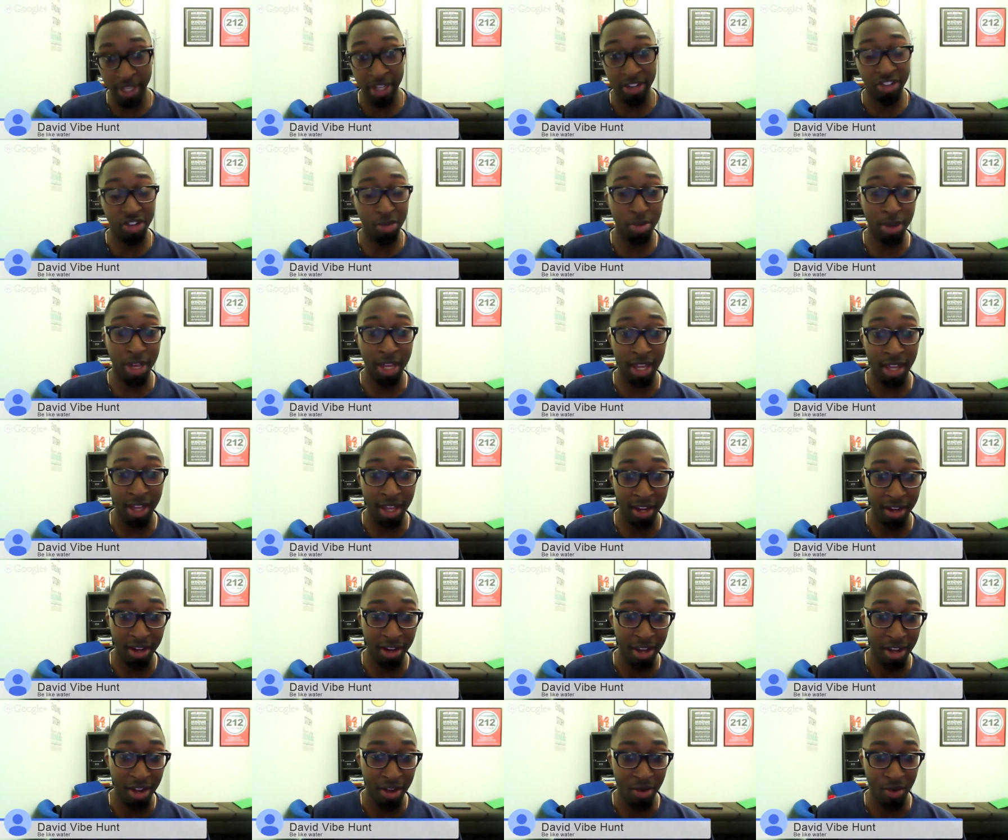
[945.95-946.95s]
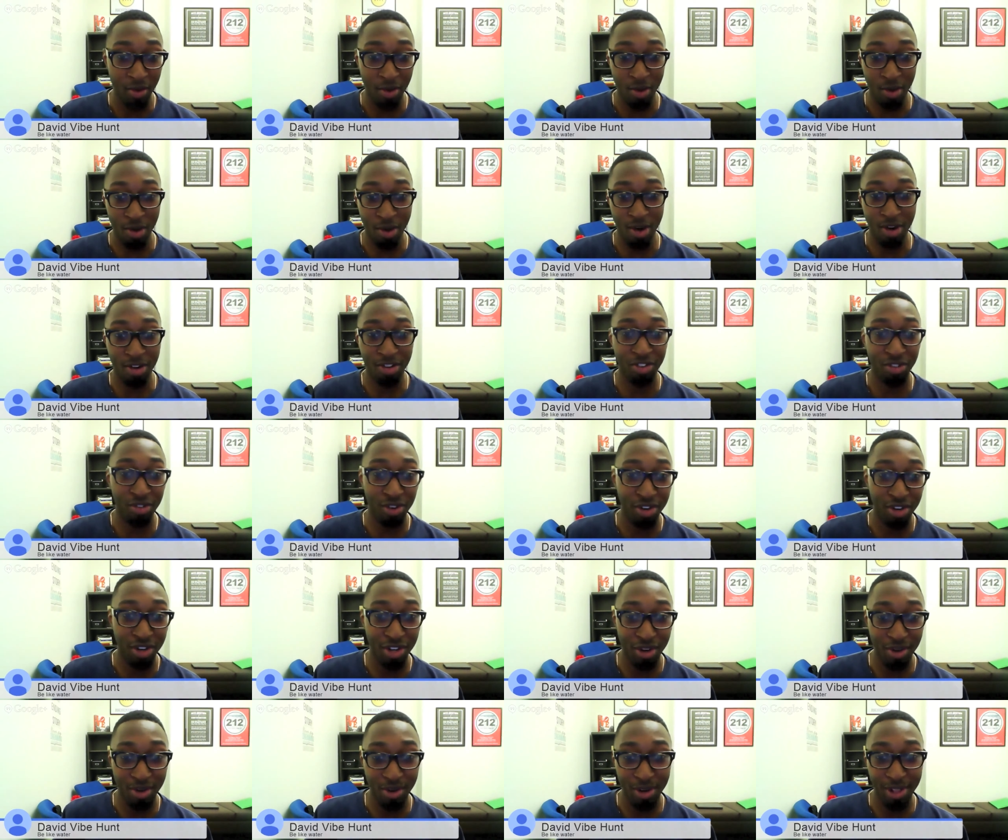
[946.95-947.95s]
in Japan or
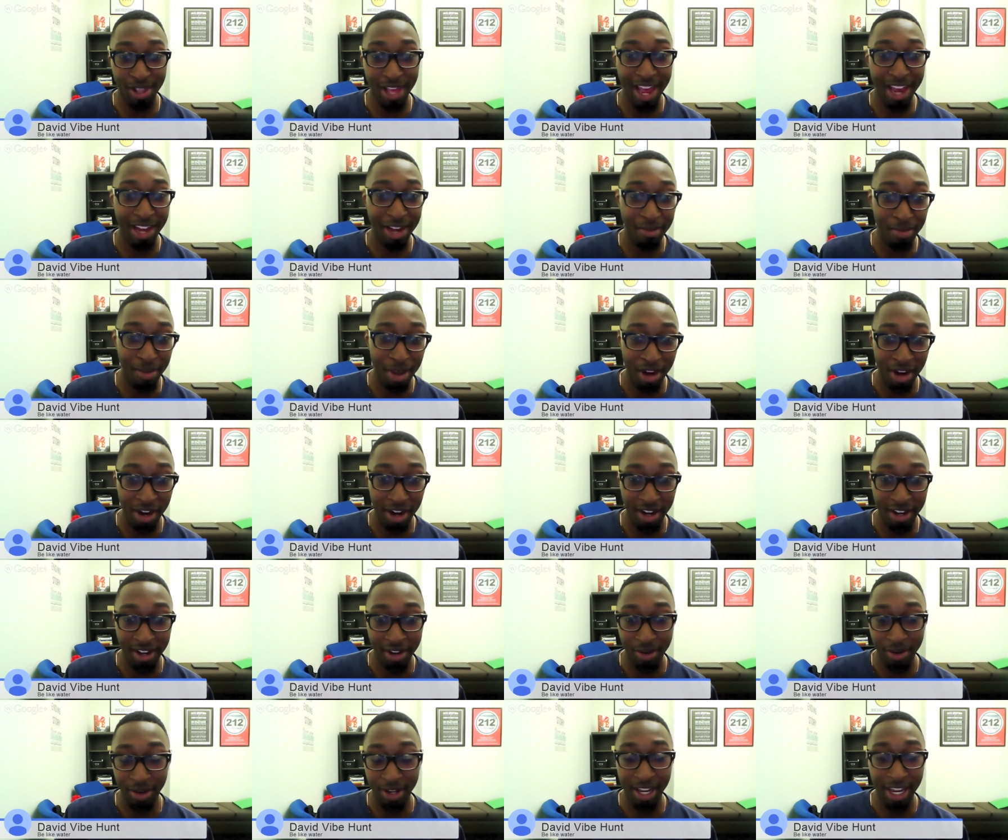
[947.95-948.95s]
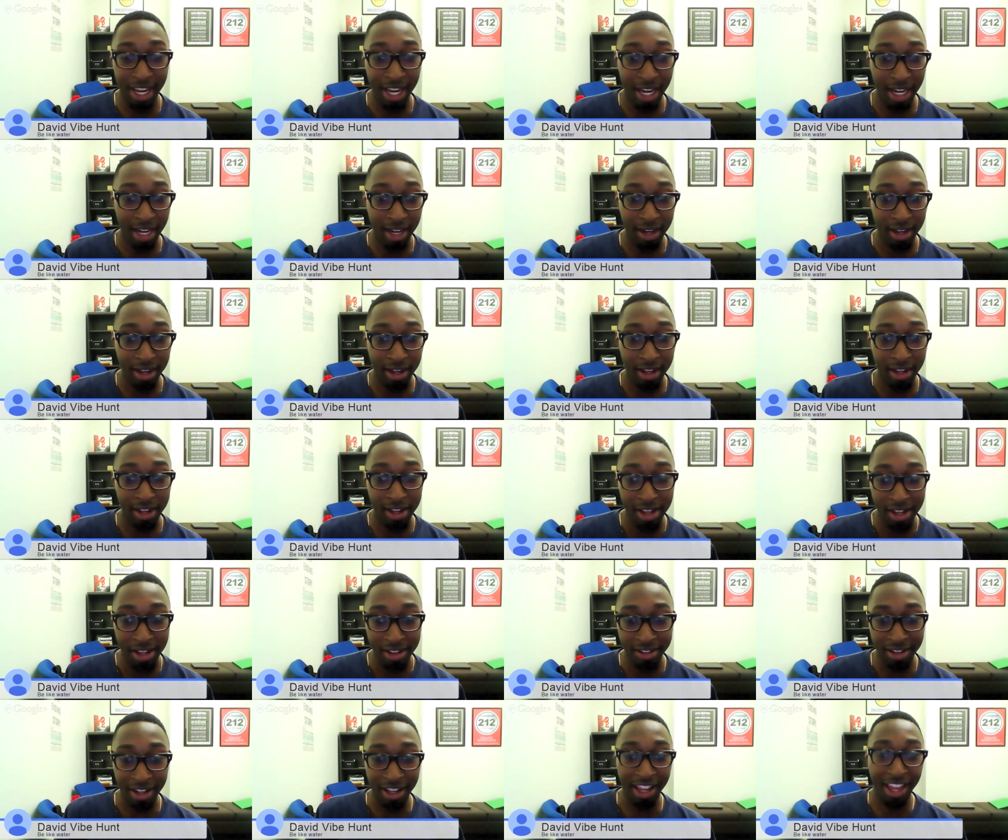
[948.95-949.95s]
Australia or Latin America or Canada
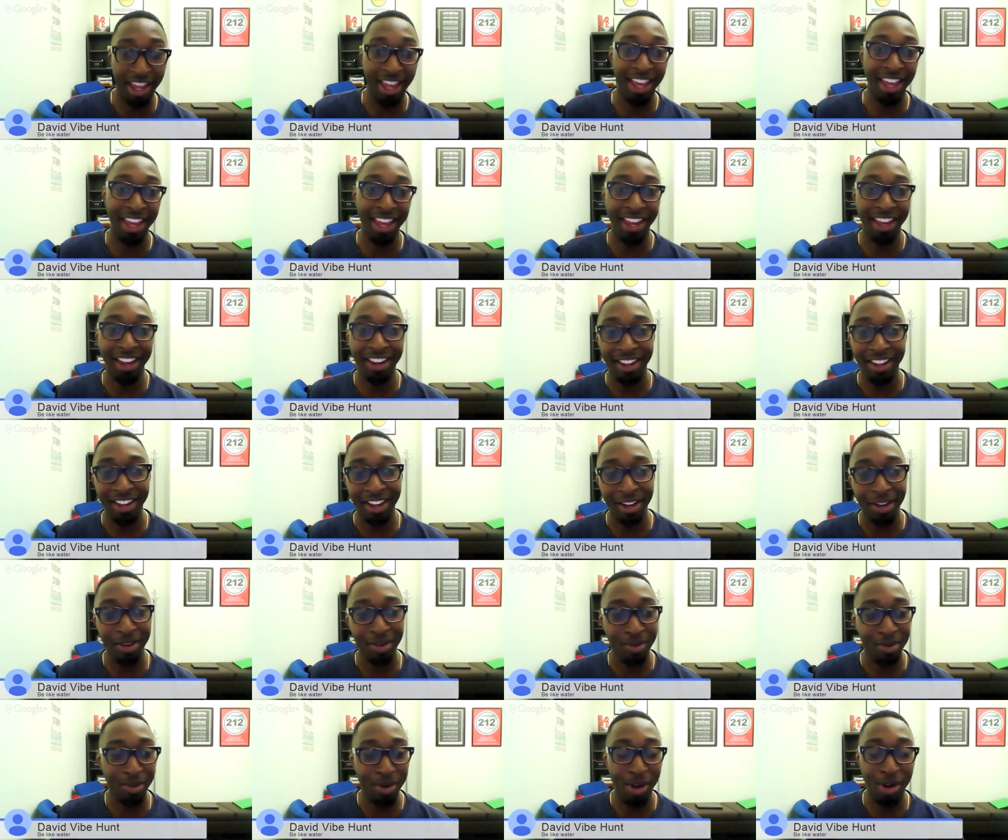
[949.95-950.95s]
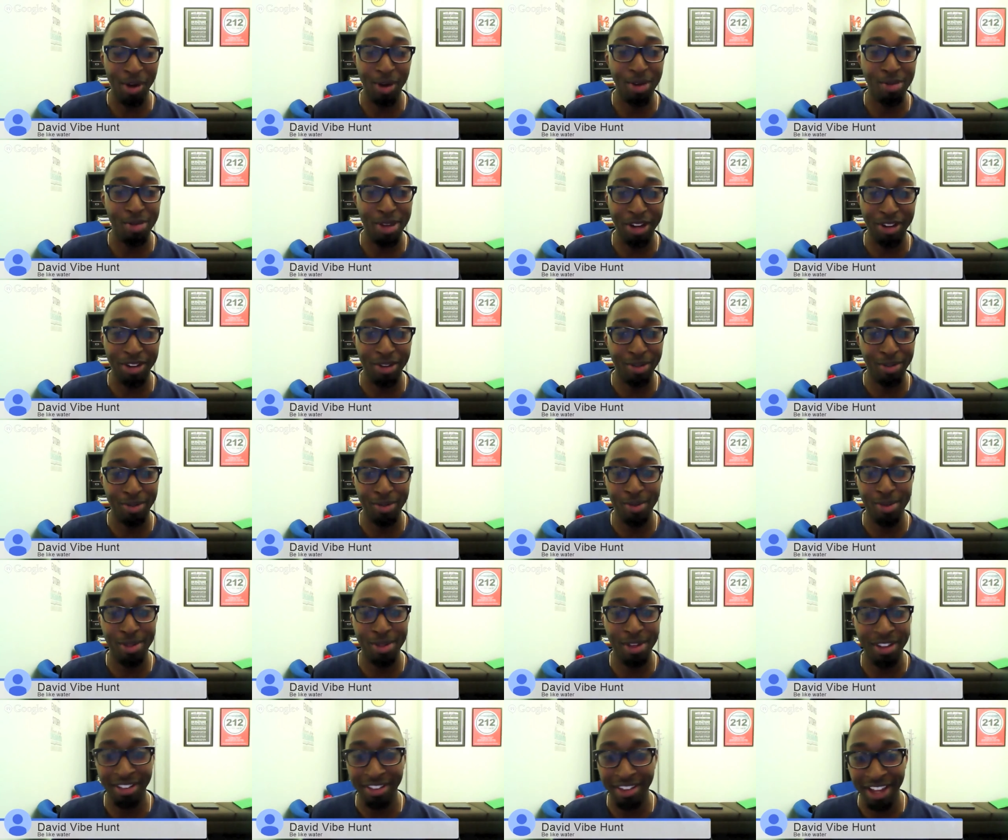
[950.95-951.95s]
say, "Hey, like we heard about you through
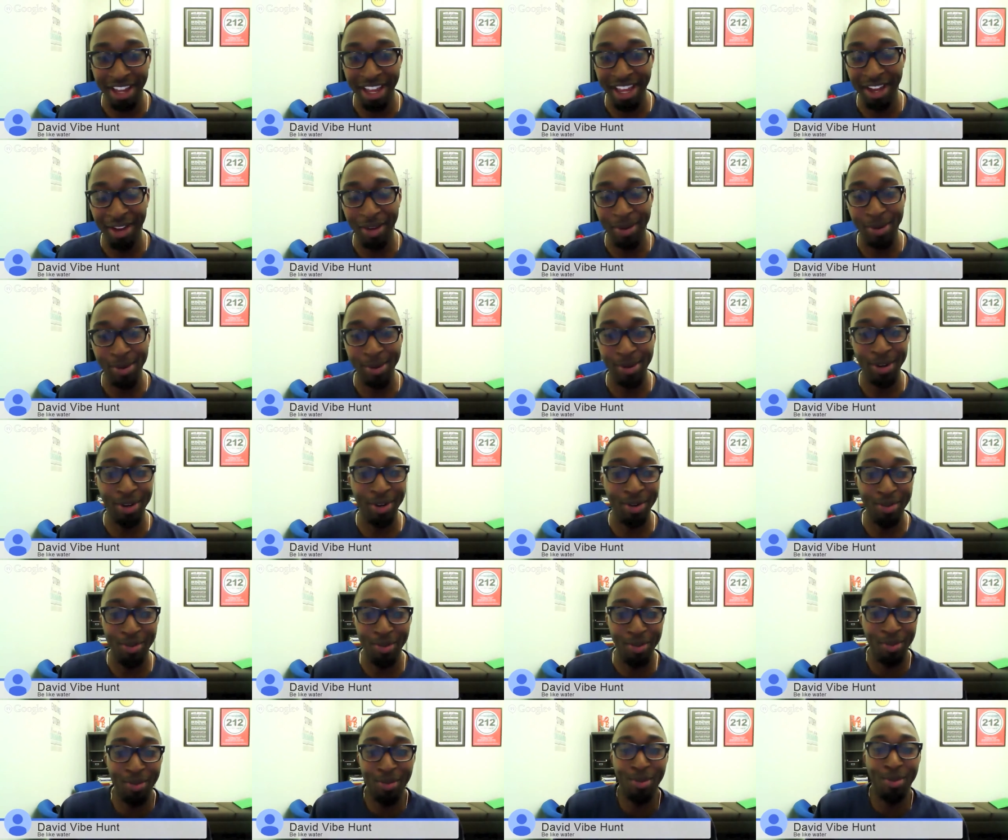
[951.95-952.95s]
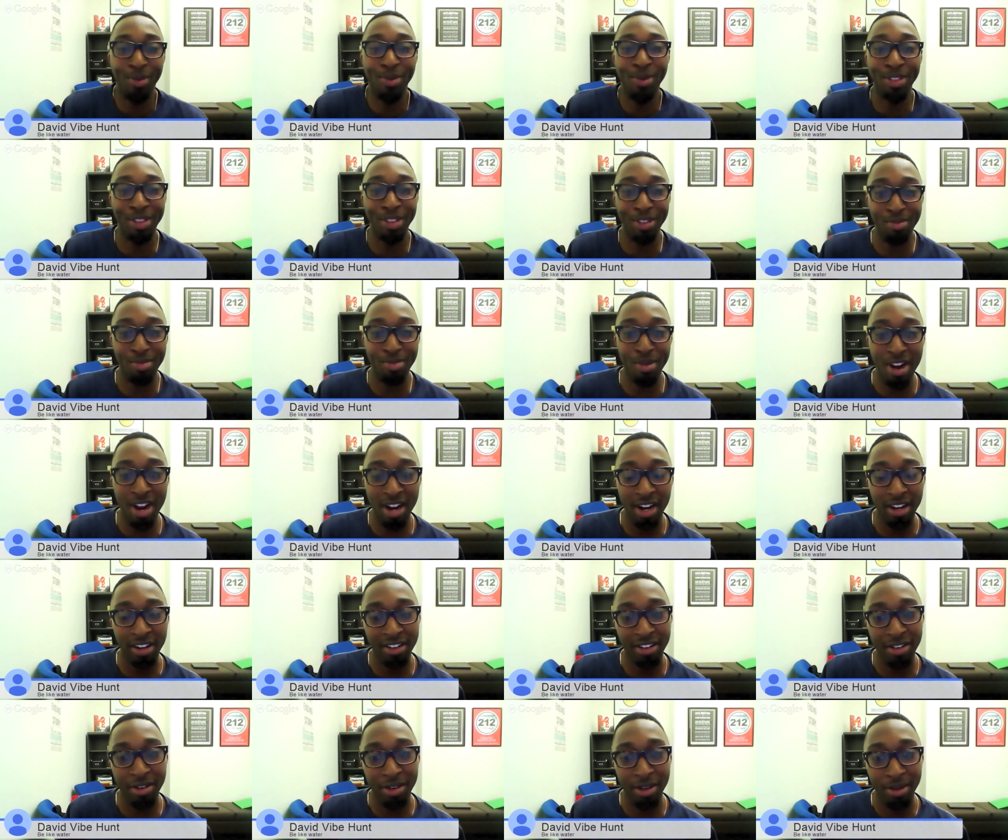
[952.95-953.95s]
this angle and we want this
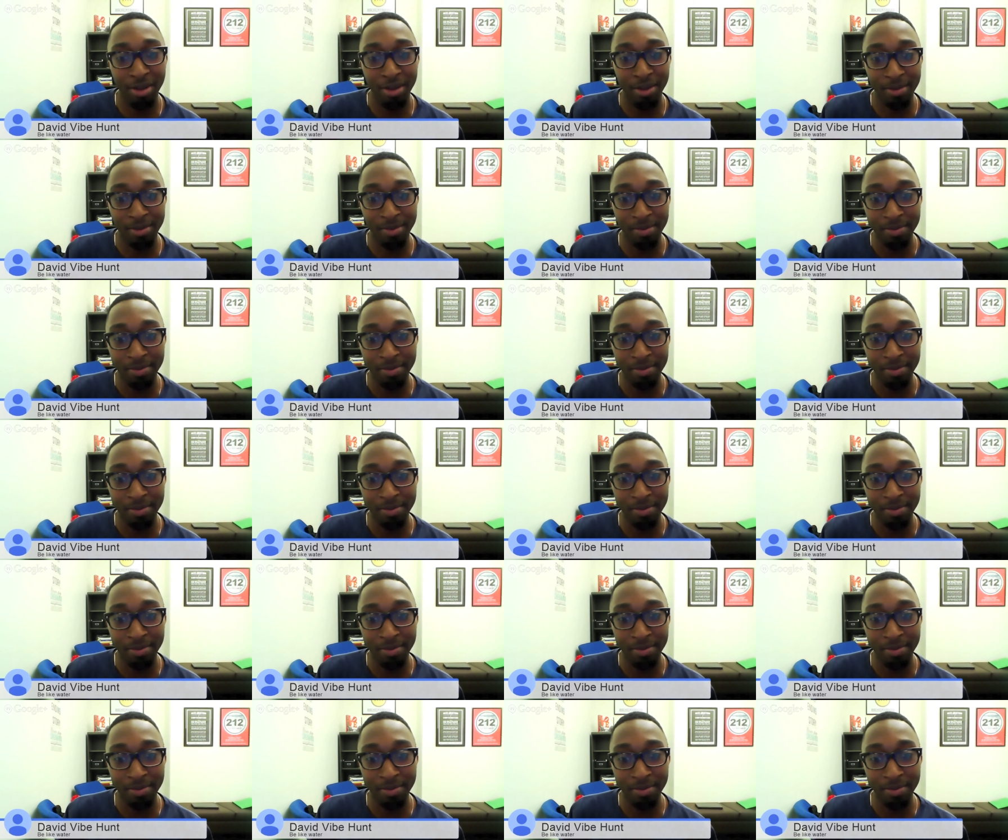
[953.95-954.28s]
product," you know?